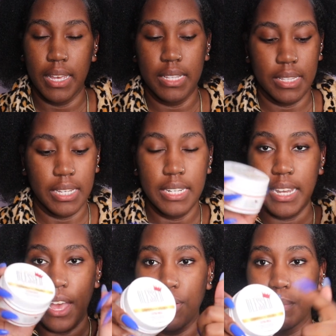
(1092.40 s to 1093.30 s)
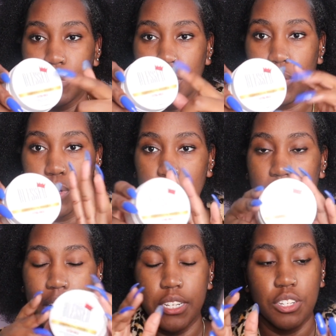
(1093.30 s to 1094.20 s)
And then now I'm gonna go in with
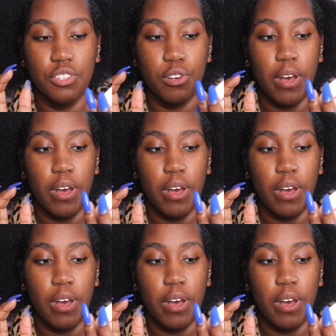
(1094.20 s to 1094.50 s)
my edge control.